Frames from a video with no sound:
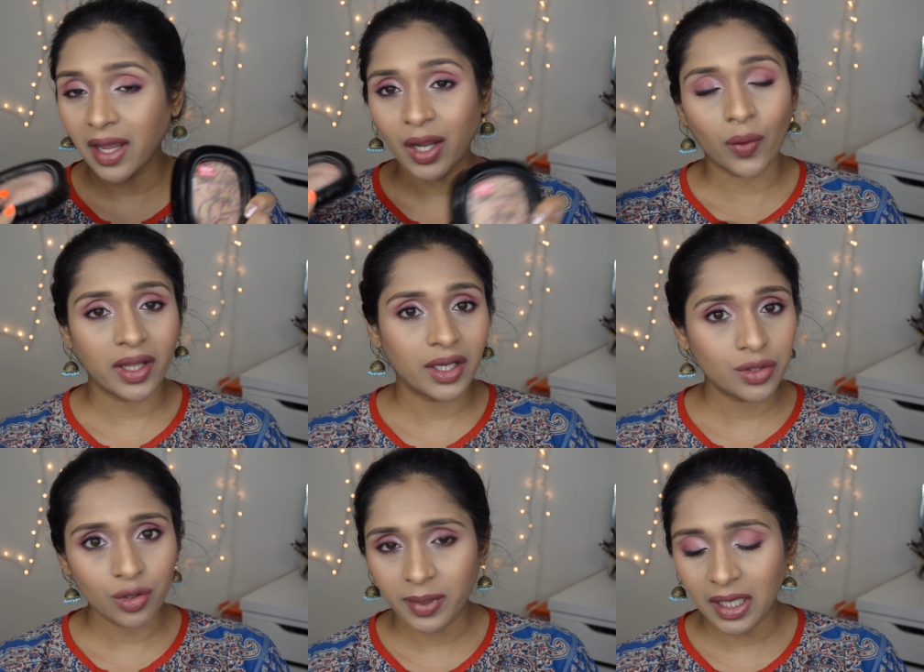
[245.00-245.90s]
acquiring
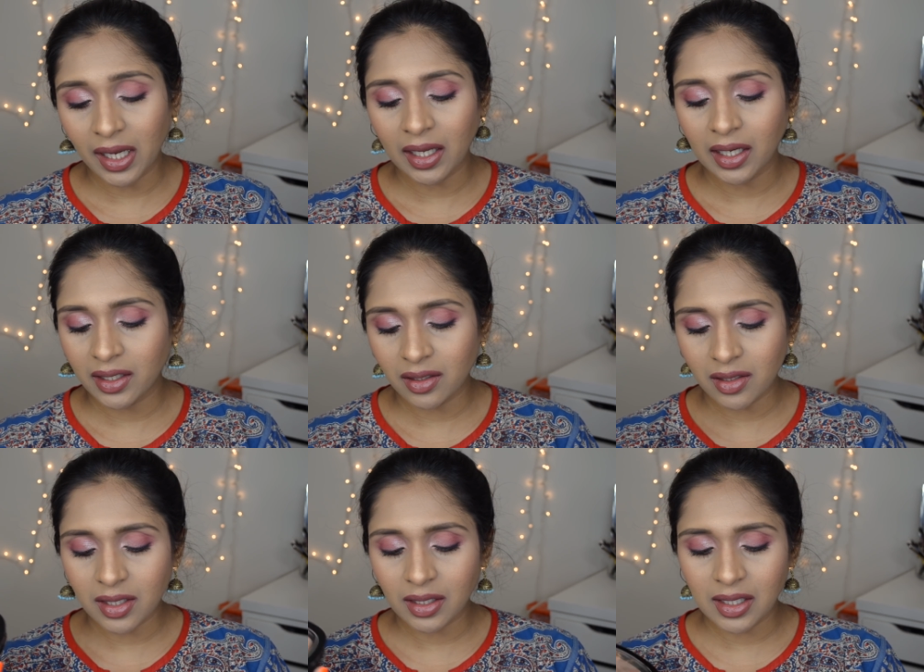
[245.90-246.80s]
so many
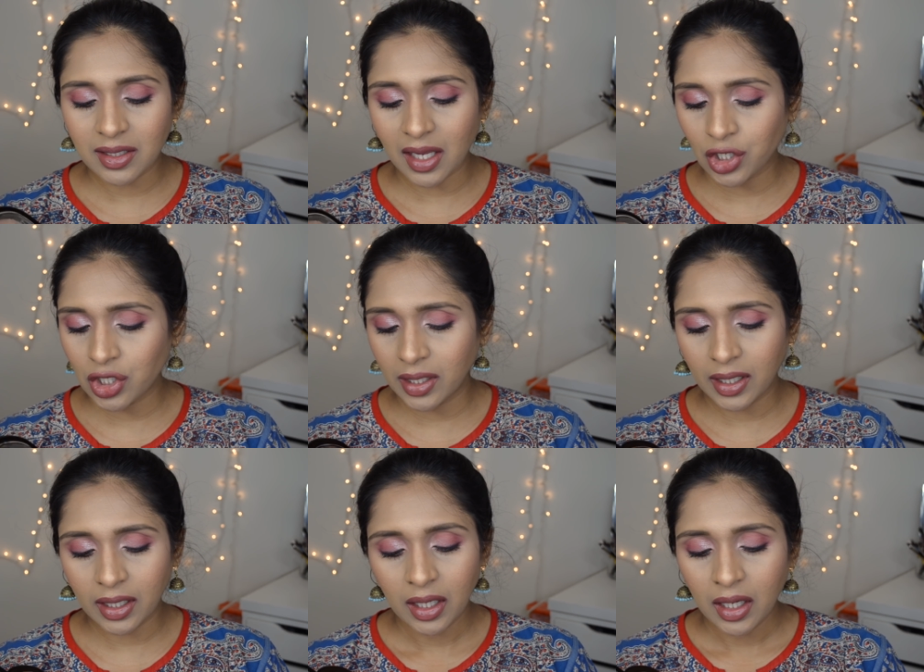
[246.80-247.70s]
highlighters, these actually